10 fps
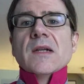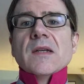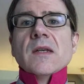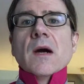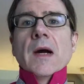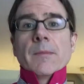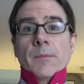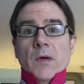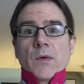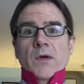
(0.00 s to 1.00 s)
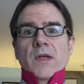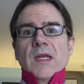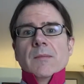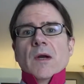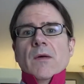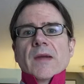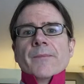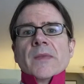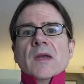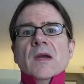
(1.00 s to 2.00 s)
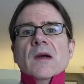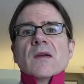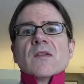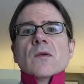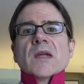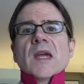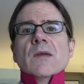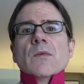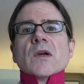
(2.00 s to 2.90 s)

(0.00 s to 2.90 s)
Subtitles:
knot, but we're going to keep going. So again,